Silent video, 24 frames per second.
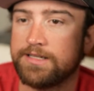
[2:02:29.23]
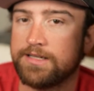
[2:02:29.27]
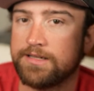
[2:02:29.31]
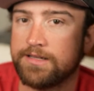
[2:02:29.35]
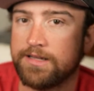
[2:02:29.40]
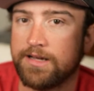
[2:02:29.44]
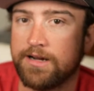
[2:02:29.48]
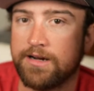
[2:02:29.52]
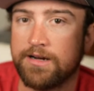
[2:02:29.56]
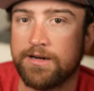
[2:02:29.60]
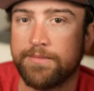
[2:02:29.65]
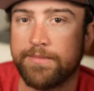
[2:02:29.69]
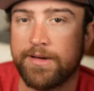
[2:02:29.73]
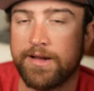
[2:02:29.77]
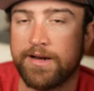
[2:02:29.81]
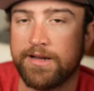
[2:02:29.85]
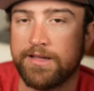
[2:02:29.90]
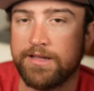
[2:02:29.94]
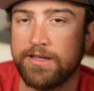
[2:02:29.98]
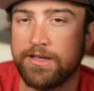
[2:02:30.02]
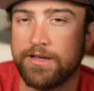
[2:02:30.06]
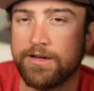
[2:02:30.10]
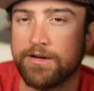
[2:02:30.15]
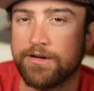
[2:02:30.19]
to there in about a
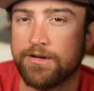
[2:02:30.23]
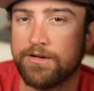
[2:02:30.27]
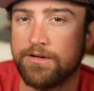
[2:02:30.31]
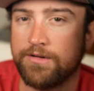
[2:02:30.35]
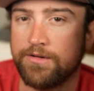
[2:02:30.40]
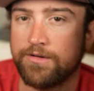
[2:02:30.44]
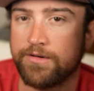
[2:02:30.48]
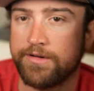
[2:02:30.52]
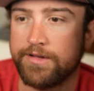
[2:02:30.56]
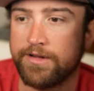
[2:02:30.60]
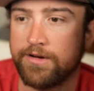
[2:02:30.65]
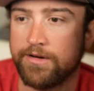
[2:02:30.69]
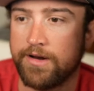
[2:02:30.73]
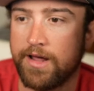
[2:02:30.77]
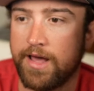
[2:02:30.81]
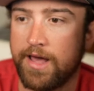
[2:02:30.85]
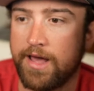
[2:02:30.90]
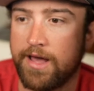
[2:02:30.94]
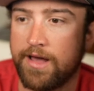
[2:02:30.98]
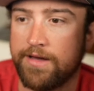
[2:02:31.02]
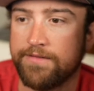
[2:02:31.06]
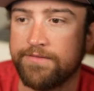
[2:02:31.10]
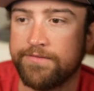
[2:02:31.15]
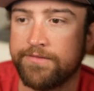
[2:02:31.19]
year or a year and a
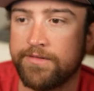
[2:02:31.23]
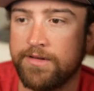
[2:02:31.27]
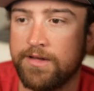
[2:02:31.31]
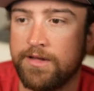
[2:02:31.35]
half,